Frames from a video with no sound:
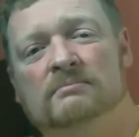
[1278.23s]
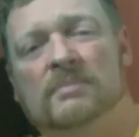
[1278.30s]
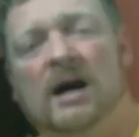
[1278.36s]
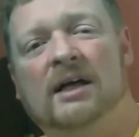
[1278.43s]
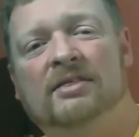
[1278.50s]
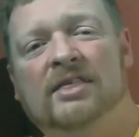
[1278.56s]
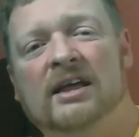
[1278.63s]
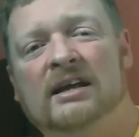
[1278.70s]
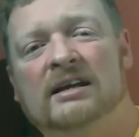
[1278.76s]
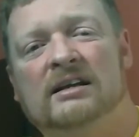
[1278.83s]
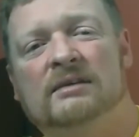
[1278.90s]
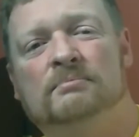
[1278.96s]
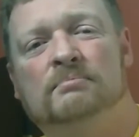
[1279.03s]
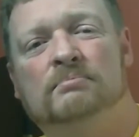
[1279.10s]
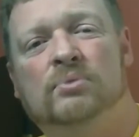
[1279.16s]
I think it
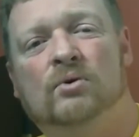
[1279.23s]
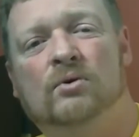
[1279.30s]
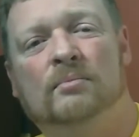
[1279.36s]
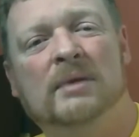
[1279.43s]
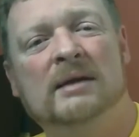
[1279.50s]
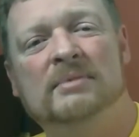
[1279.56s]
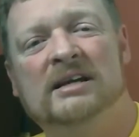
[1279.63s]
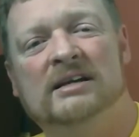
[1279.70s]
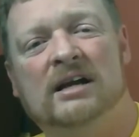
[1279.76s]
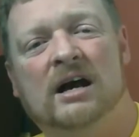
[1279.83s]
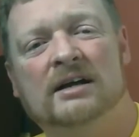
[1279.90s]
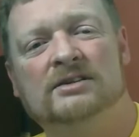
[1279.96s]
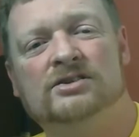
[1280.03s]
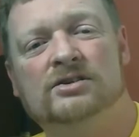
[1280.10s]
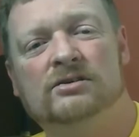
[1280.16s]
could pull maybe a
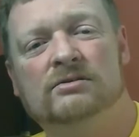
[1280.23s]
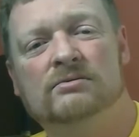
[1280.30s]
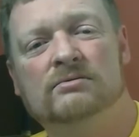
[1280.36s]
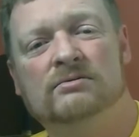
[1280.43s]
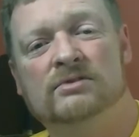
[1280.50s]
9.2,